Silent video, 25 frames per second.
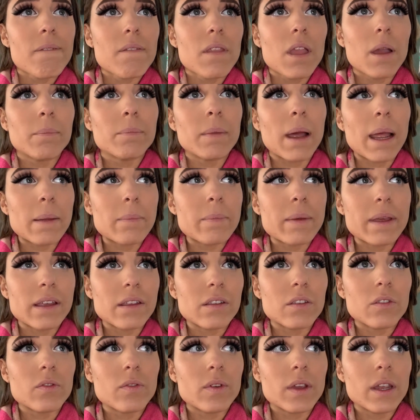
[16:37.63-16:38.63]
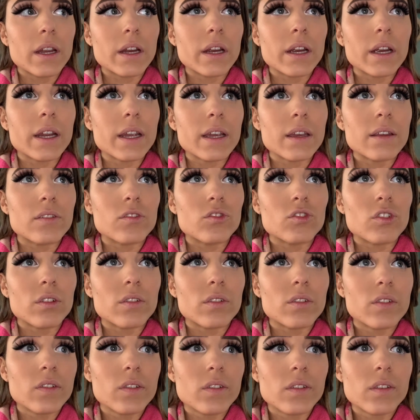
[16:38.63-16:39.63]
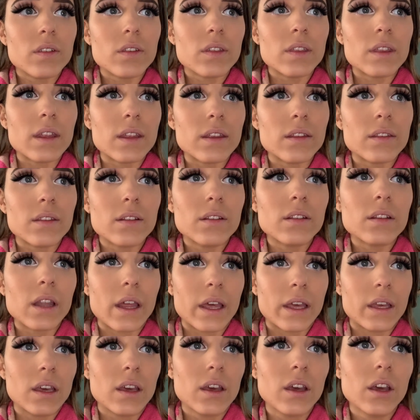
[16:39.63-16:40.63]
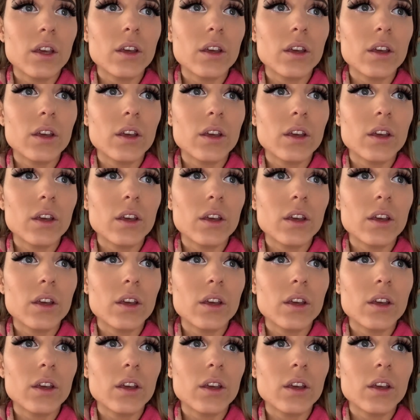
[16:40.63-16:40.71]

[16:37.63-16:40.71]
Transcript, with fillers: my biggest fear is just that like